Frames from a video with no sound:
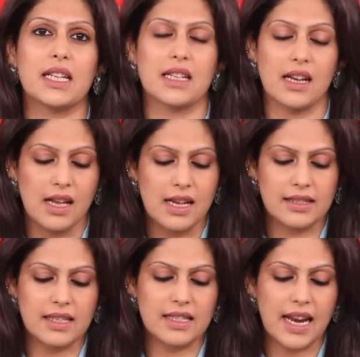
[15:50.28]
data.
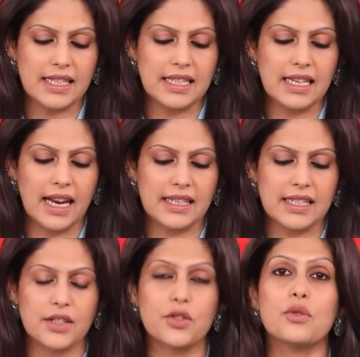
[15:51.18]
Since
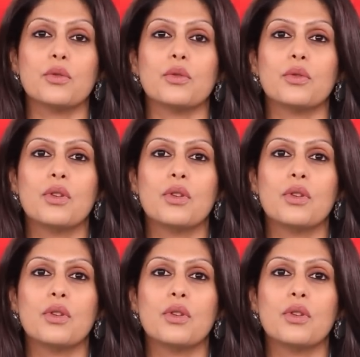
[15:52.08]
1992,